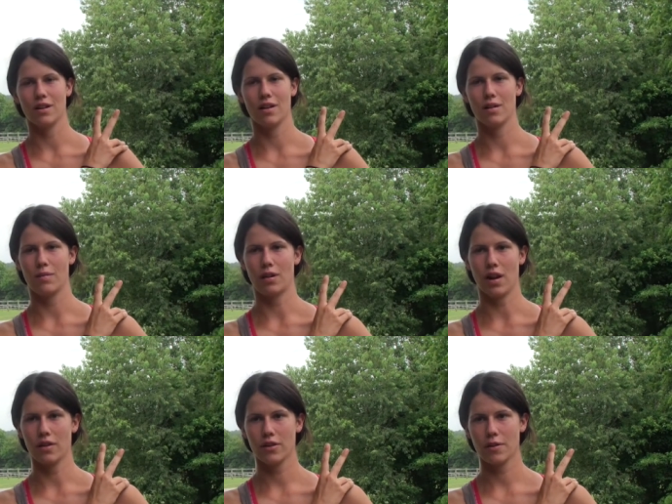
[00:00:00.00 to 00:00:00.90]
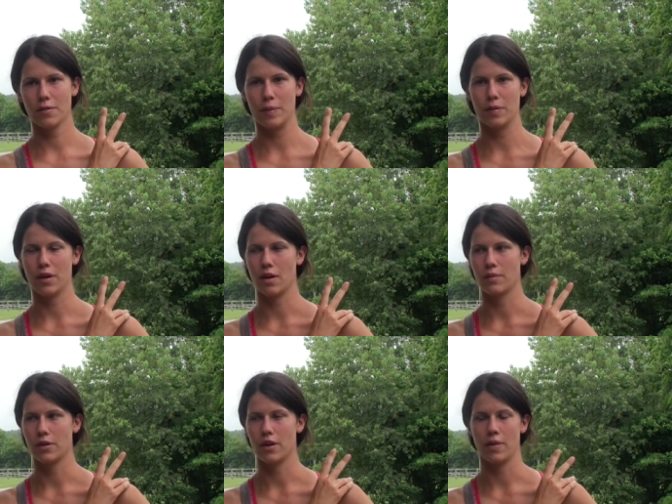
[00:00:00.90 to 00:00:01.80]
A lot of times people come
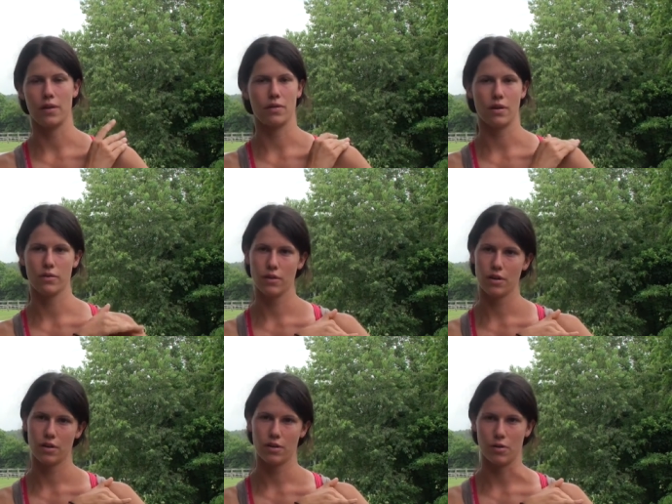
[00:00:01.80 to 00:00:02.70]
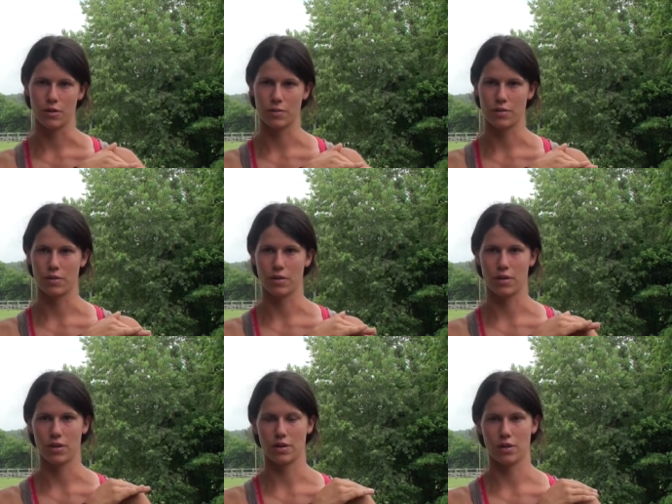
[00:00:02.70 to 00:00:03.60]
here and they've never ridden a horse
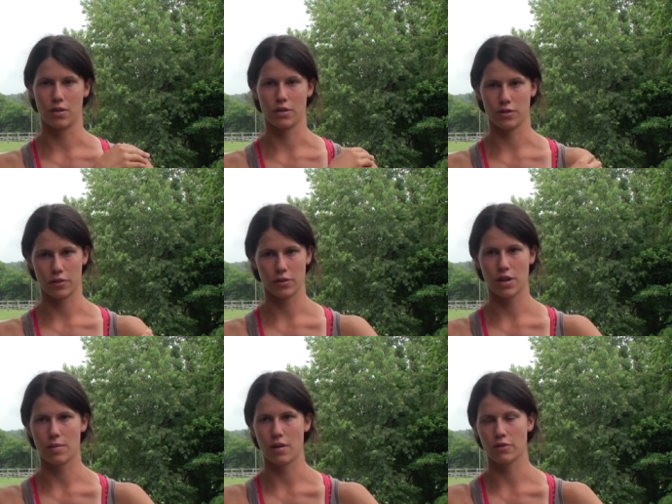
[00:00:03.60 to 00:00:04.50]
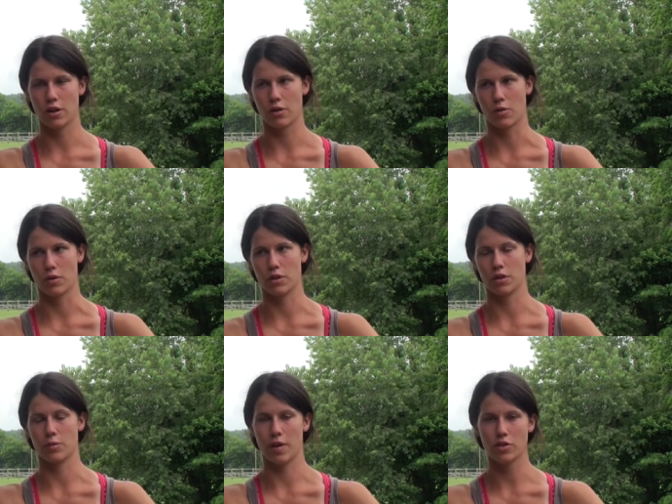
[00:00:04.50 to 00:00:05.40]
before, so it's their first time ever on a horse, and
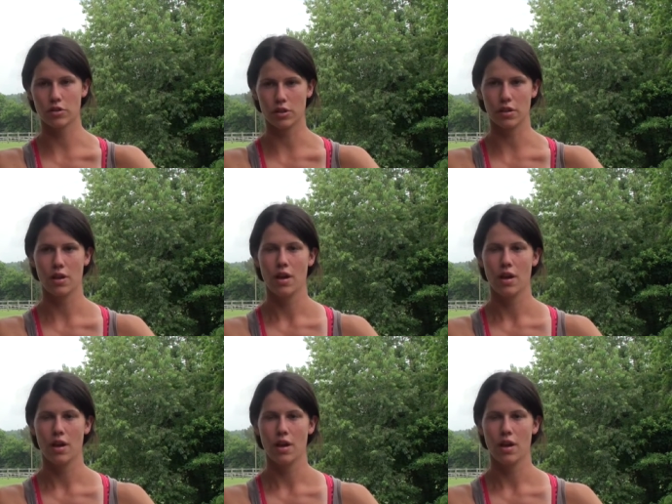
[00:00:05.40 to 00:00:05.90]
especially